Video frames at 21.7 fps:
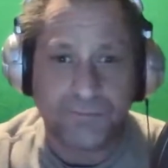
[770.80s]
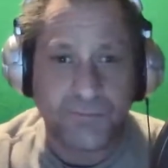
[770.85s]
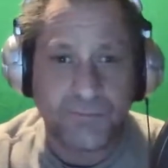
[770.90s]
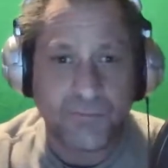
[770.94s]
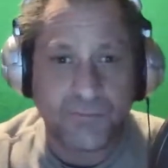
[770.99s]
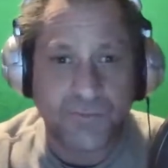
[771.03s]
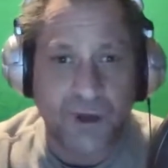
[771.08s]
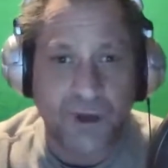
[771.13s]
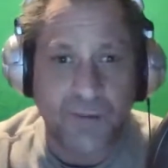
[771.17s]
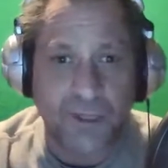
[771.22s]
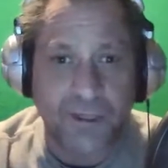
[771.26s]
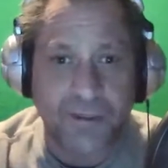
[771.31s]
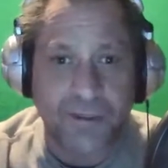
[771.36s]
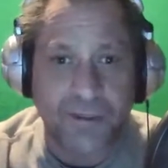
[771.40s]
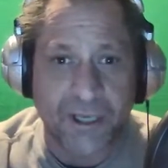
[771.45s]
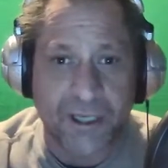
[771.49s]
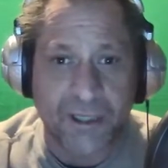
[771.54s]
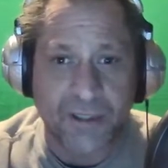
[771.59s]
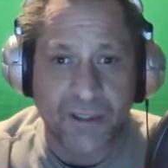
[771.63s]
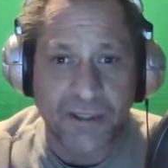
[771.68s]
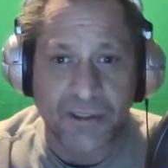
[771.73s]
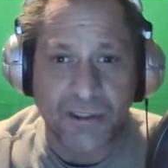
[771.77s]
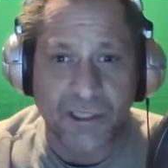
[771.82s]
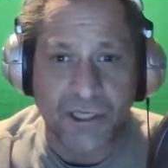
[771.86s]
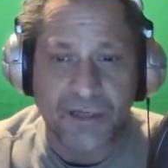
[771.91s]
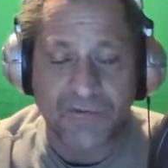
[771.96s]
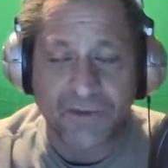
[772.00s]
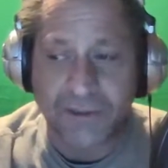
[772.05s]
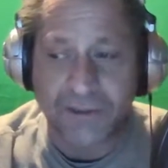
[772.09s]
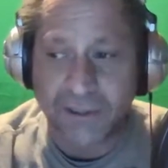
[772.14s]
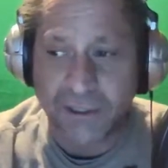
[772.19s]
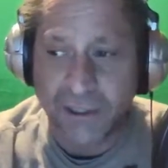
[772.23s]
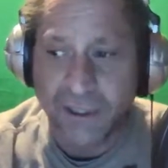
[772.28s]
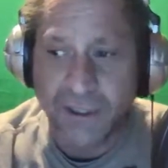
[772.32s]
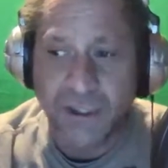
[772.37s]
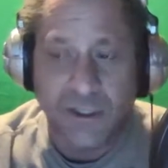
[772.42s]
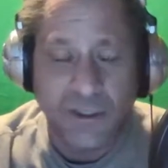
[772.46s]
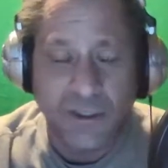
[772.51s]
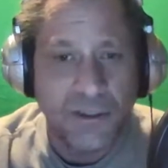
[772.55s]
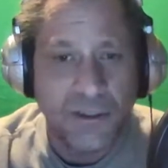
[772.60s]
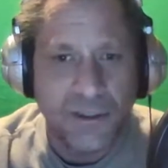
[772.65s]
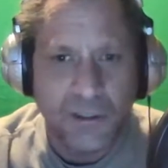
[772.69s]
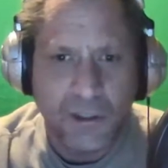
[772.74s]
If I'm at a doctor's office,
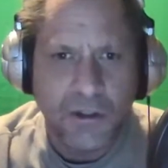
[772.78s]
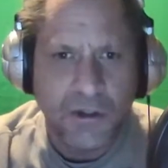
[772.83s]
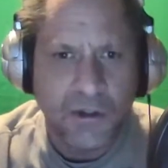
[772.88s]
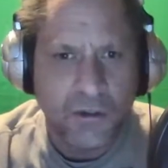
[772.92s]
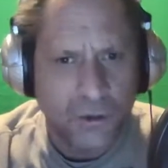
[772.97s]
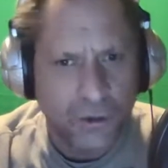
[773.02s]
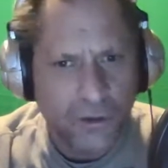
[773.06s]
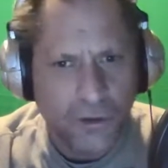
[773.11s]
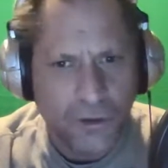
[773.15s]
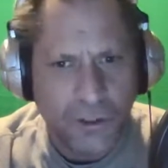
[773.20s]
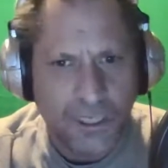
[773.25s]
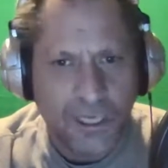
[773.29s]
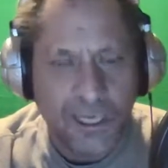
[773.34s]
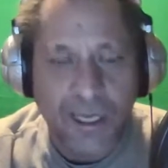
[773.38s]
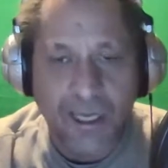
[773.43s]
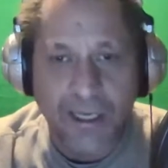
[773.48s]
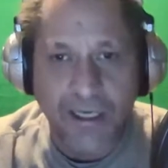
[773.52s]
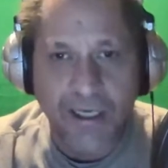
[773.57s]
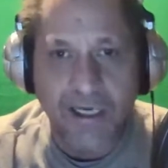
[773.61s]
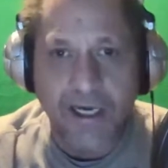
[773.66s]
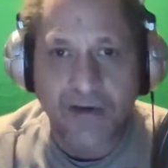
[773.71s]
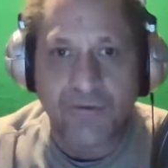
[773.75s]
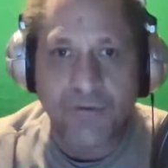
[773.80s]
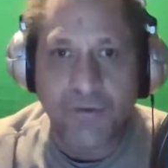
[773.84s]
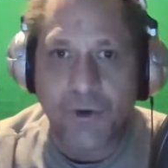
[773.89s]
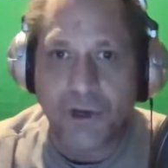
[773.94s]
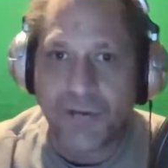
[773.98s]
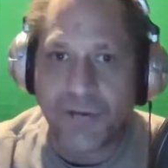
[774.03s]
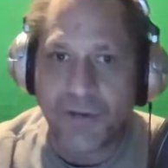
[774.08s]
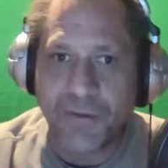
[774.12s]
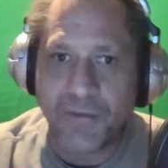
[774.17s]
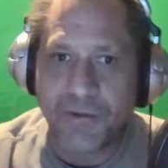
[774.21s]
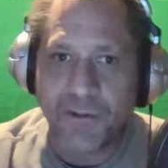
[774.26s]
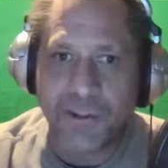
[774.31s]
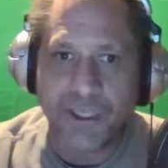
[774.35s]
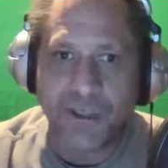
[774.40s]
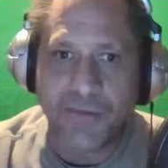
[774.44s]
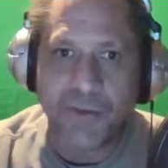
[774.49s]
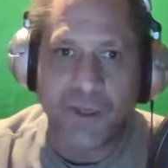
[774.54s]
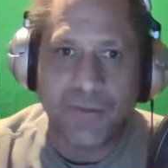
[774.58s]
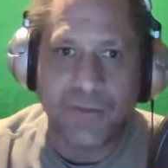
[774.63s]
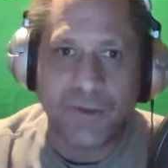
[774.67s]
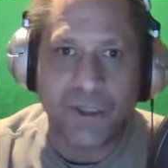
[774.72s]
you doing okay? And I never want them to
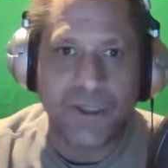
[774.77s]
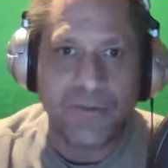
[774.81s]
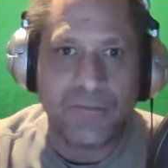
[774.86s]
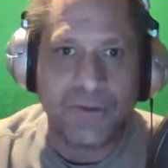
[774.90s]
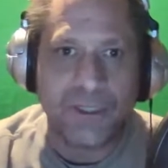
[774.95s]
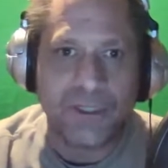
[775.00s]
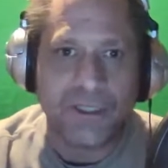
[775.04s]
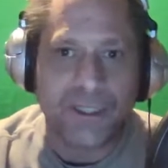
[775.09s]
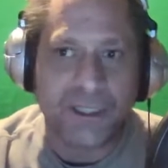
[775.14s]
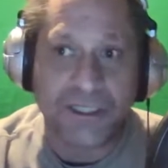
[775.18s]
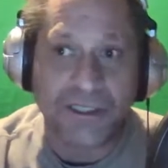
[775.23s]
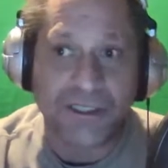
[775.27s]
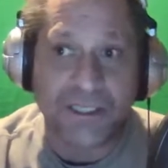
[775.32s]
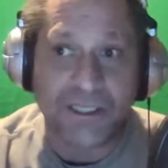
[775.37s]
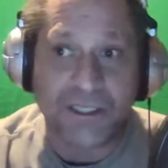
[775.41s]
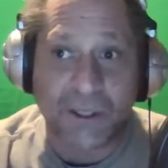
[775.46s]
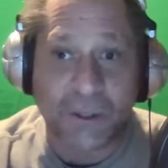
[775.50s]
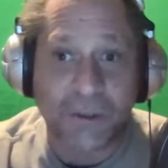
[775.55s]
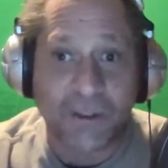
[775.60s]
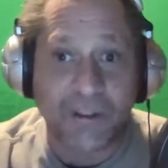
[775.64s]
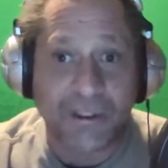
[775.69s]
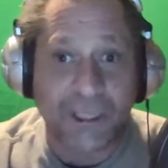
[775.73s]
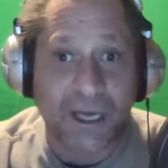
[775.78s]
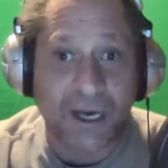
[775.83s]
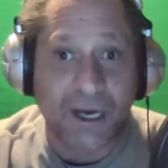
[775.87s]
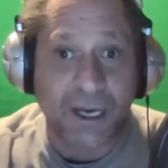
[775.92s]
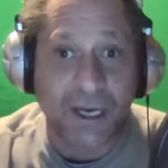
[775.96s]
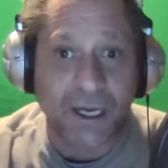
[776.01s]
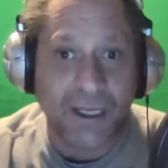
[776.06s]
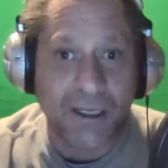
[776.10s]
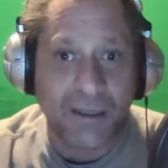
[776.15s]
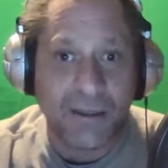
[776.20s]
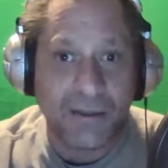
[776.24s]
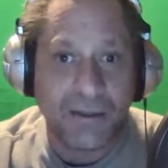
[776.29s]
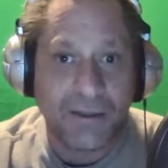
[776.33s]
check my blood pressure because I know it's high.